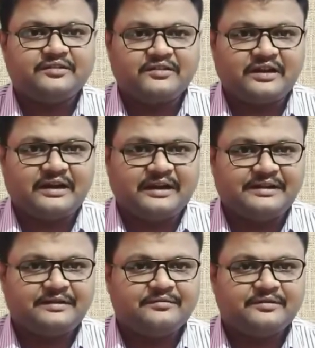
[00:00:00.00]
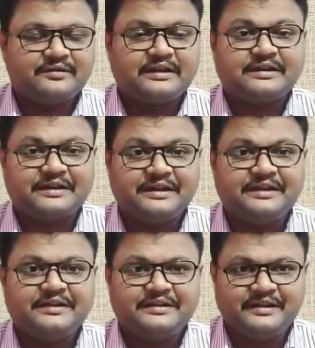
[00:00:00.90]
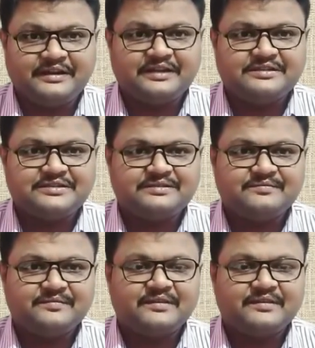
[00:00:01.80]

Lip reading: sunlight, that radiant energy,